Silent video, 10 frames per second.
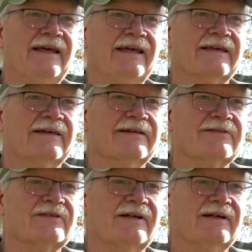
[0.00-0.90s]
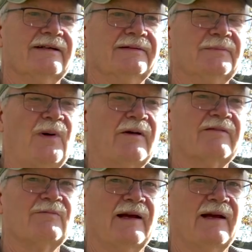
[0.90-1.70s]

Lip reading: is part of my